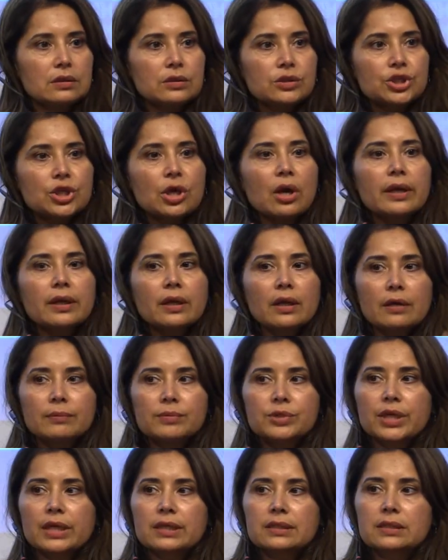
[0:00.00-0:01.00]
China
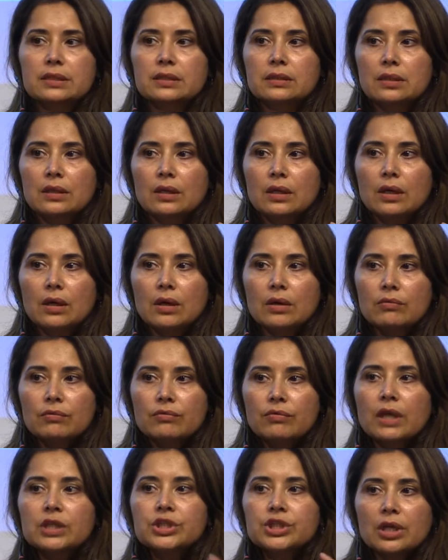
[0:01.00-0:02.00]
objected.
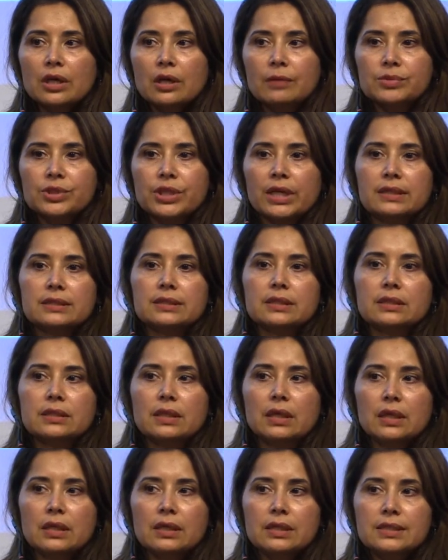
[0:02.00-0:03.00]
Russia objected.
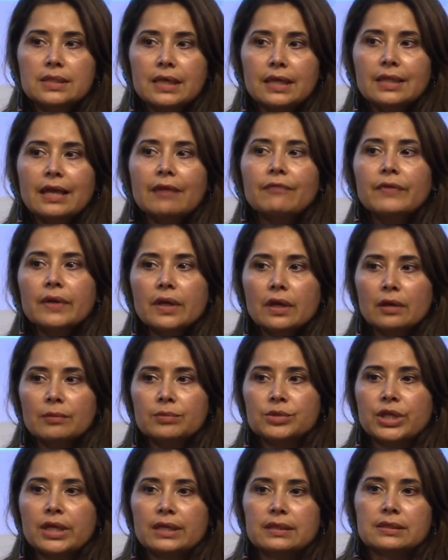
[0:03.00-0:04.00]
South Africa
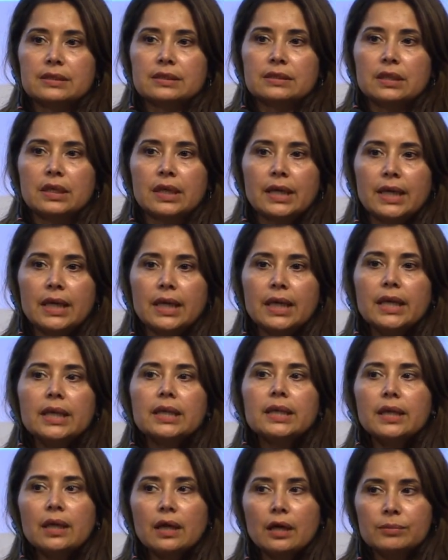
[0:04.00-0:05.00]
objected.
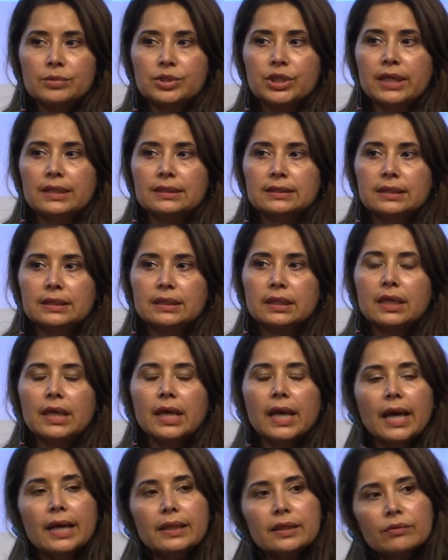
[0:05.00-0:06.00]
India objected. Mm.
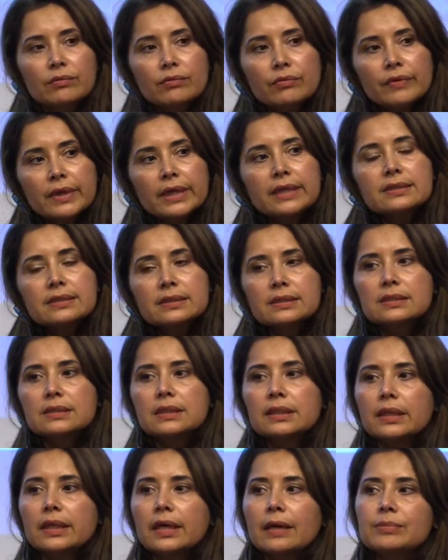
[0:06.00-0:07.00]
And the reasons
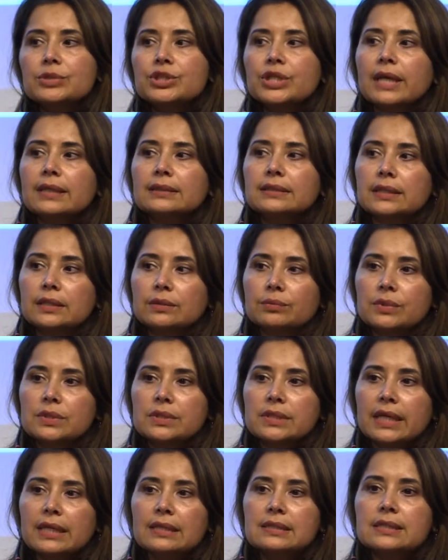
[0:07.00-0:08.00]
that they objected was
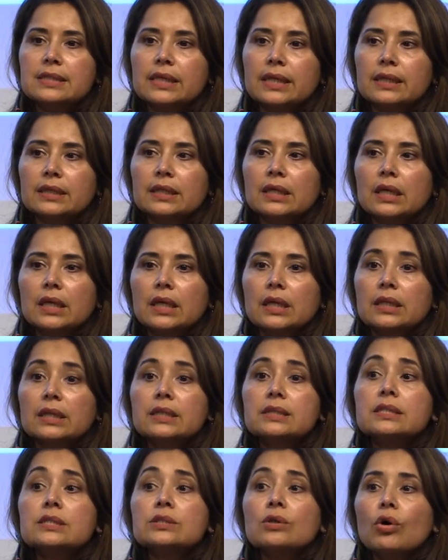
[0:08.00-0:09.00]
they said,
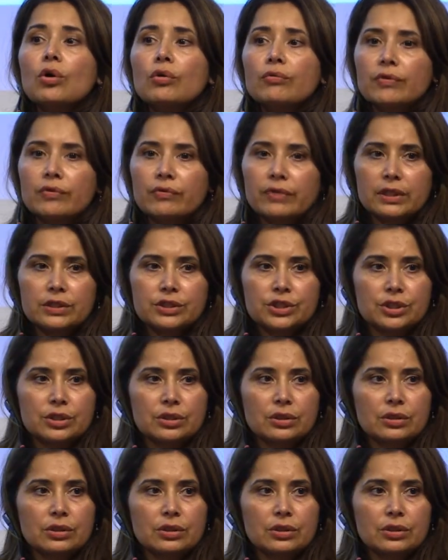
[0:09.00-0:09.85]
this is overreach.